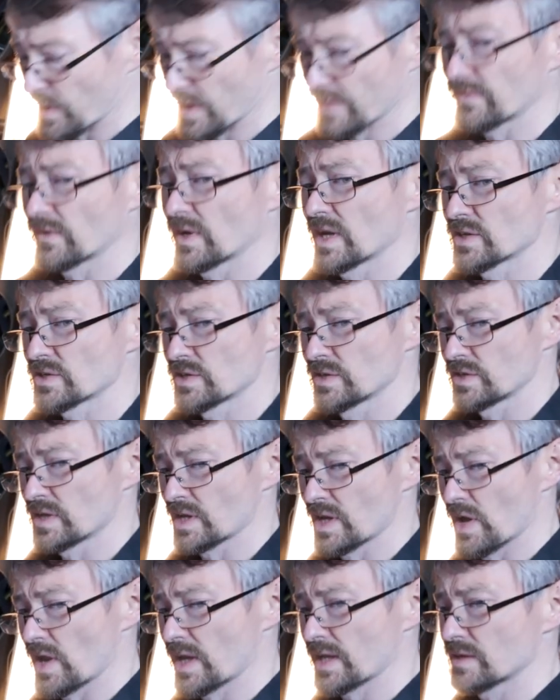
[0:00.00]
perforations
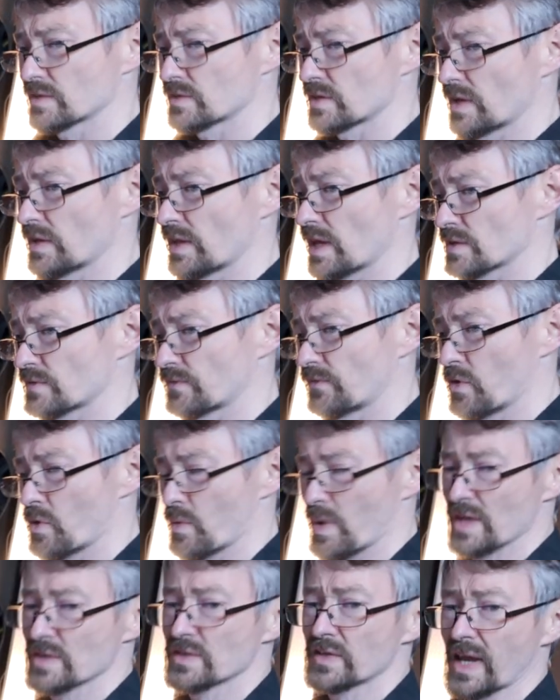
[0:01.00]
in height, so that's four
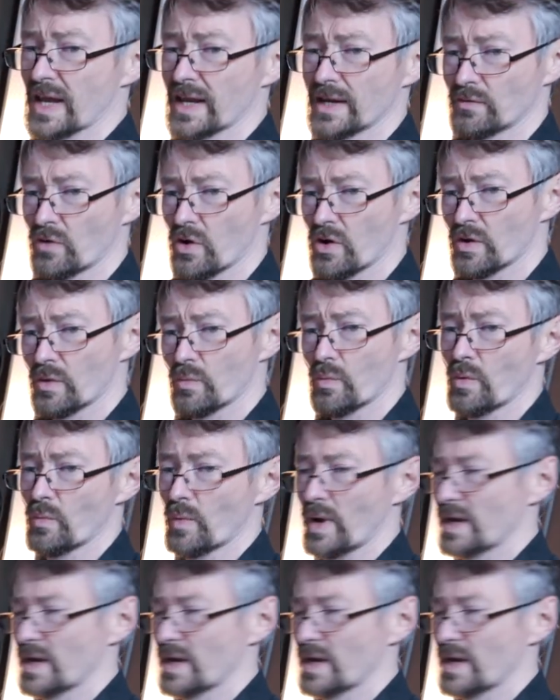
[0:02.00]
ways to get it wrong and one